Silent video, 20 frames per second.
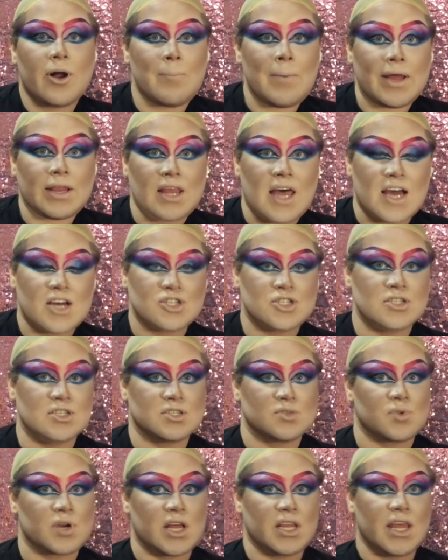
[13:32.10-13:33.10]
on my
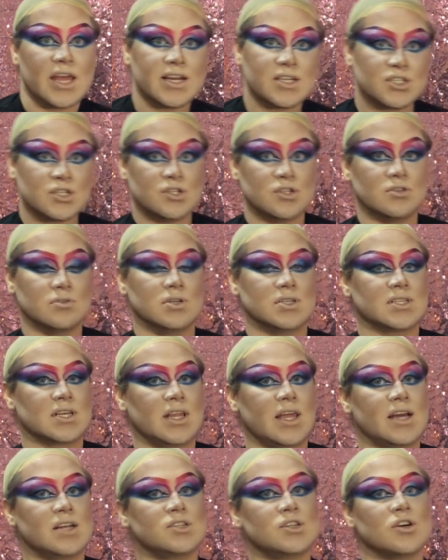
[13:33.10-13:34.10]
lashes, what I like to do is I
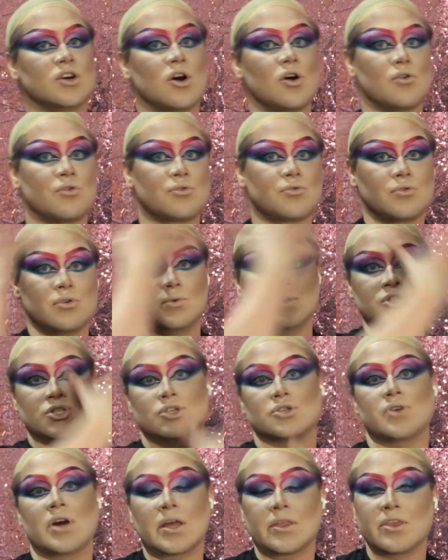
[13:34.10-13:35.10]
like to go through and
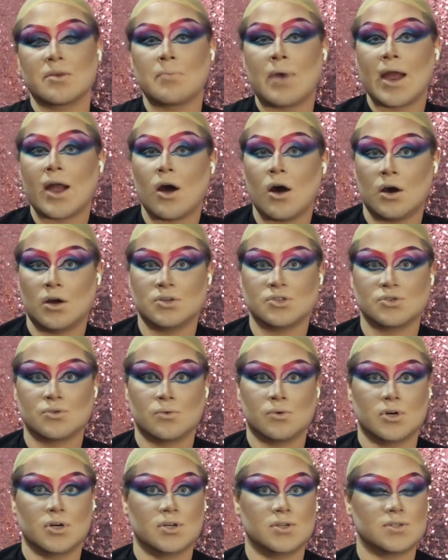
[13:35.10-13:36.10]
strengthen my
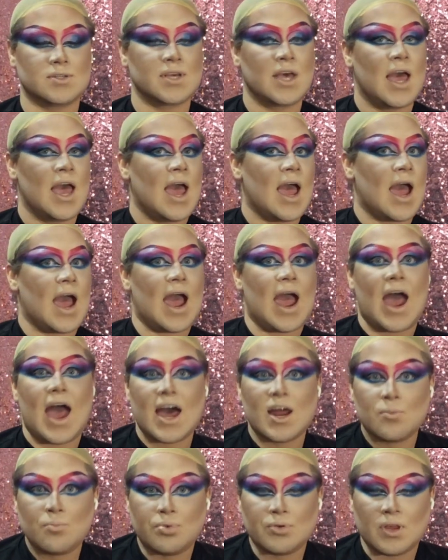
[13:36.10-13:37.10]
contours,
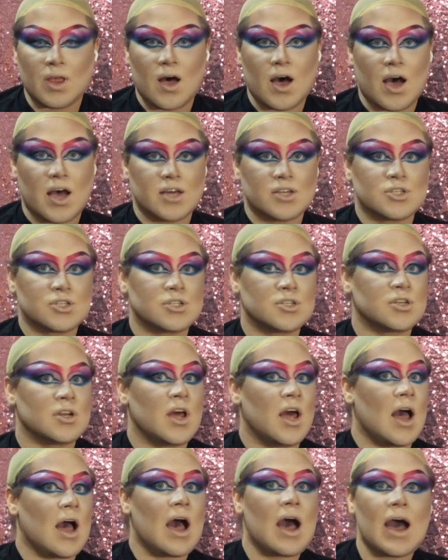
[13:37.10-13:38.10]
add blush,
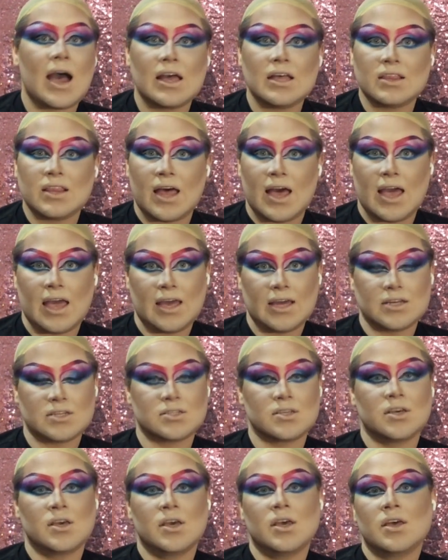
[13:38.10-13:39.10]

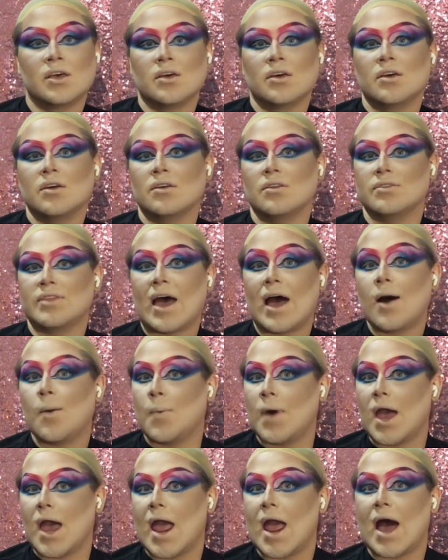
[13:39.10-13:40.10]
highlight. That
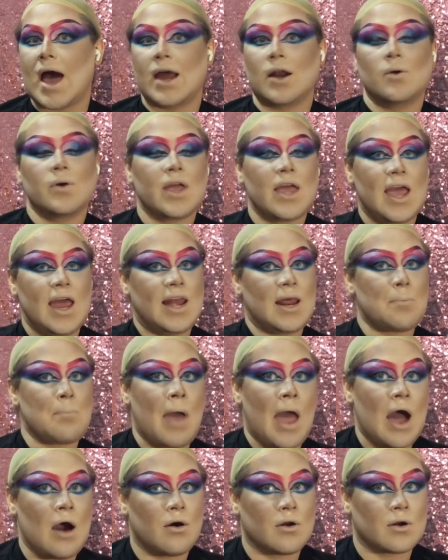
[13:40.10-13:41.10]
way I don't get any
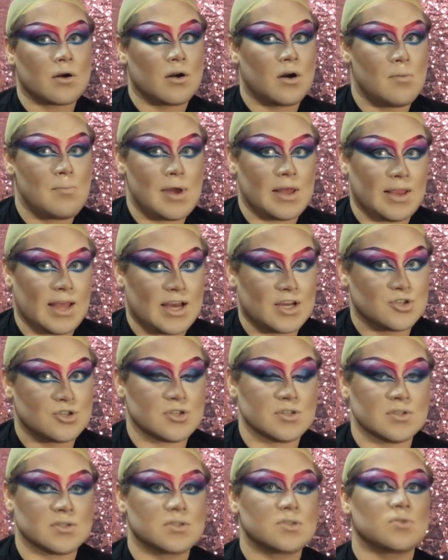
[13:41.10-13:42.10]
powder on my
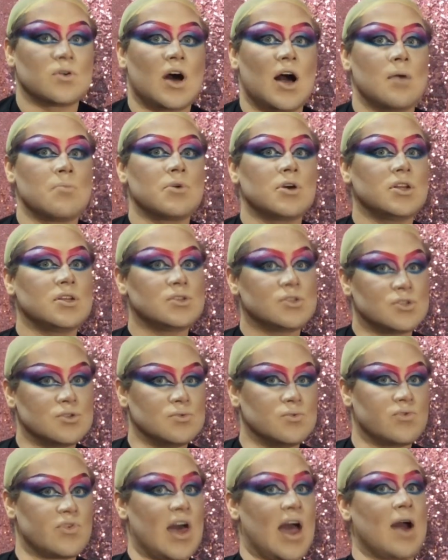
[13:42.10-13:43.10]
lashes. So I'm gonna
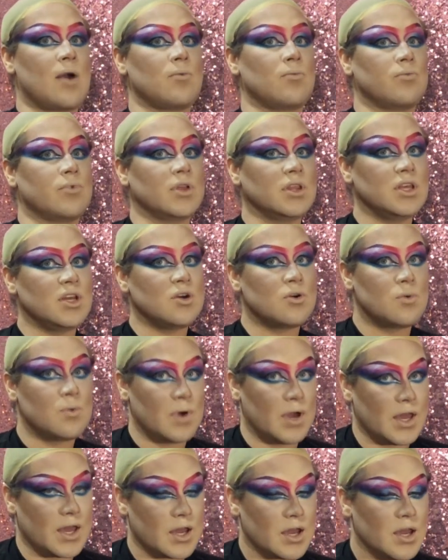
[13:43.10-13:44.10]
do that really
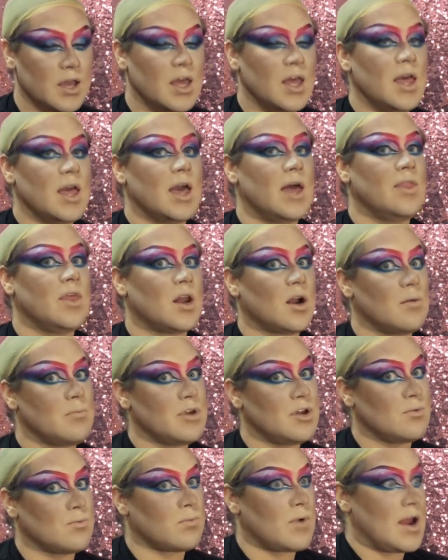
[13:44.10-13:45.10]
quick and then I'll
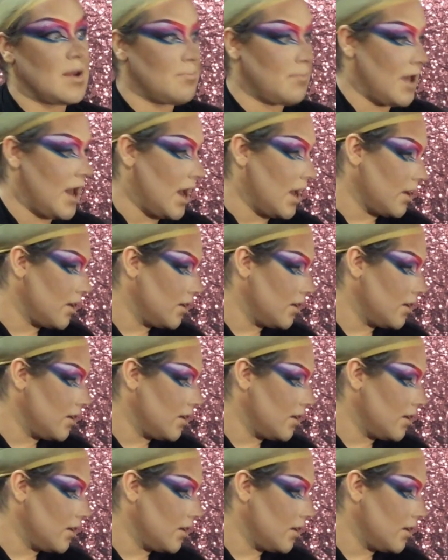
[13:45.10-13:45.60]
be right back.